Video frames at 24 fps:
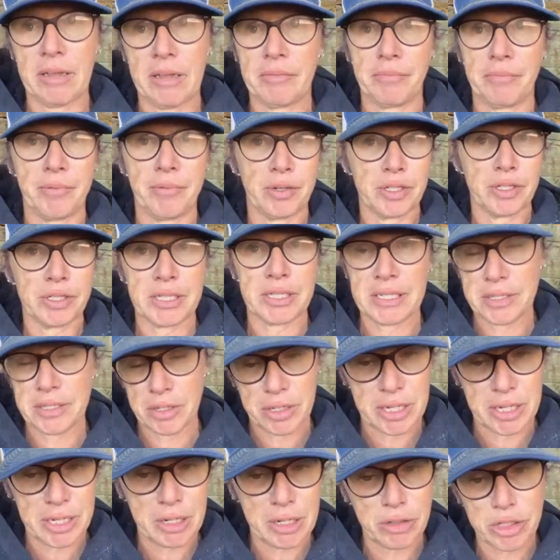At first, I
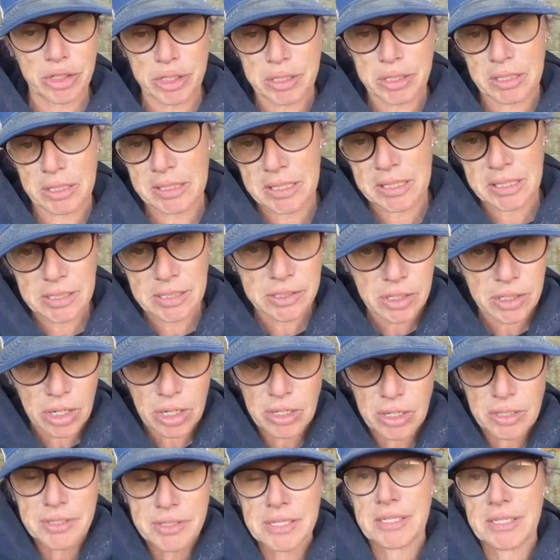started out just cleaning
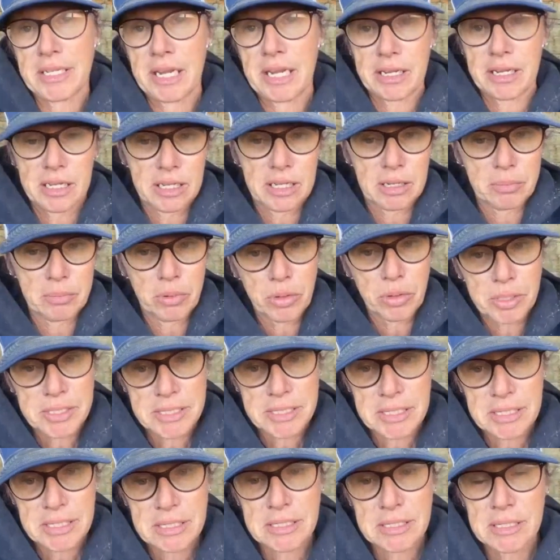stalls and tacking up
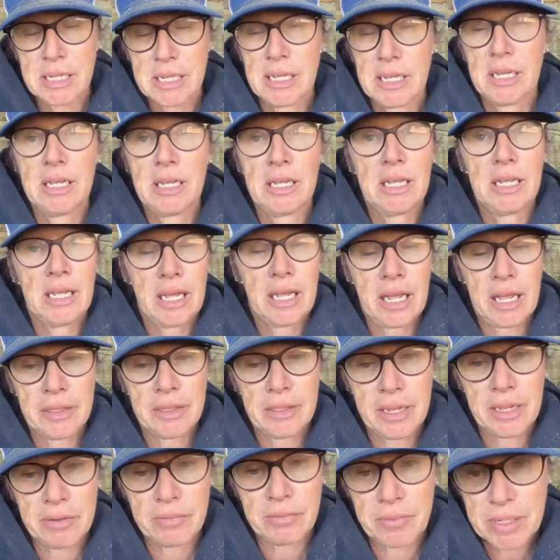horses.
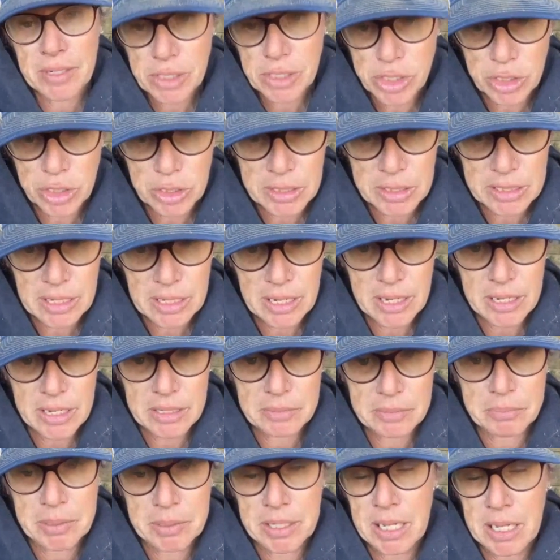And then eventually
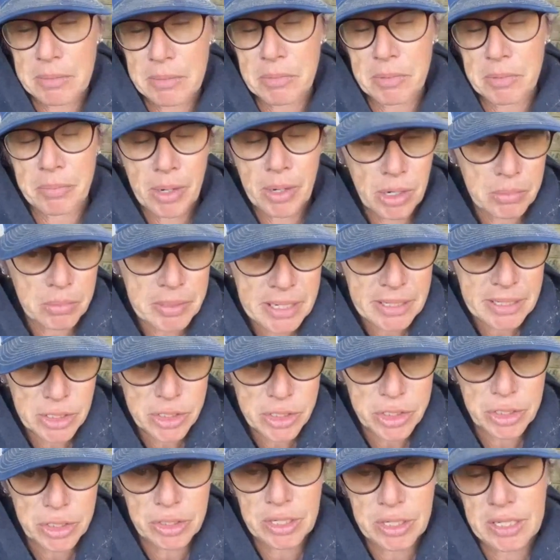I became the barn
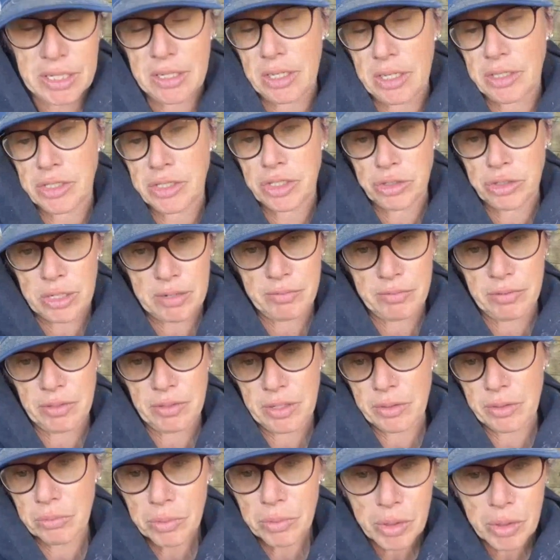manager and got to travel
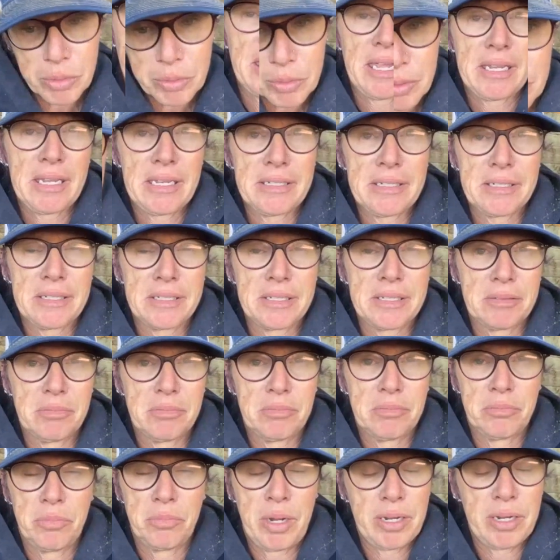and
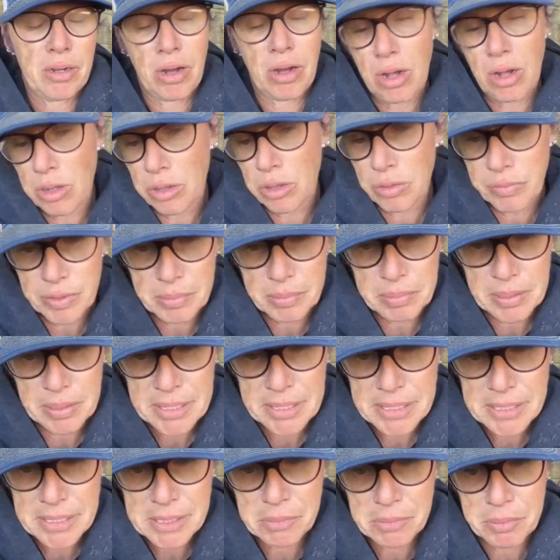went all over the
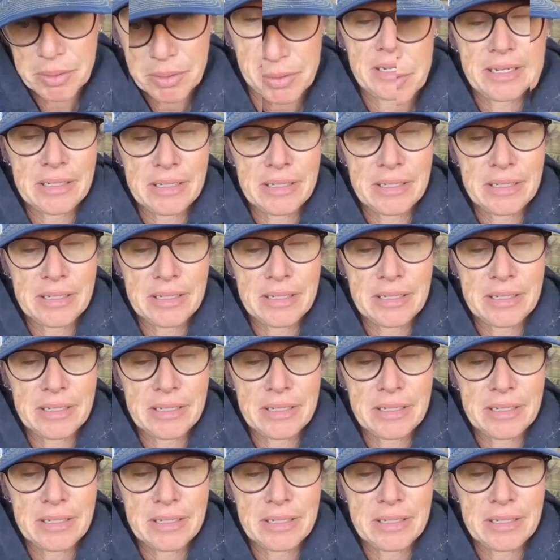place.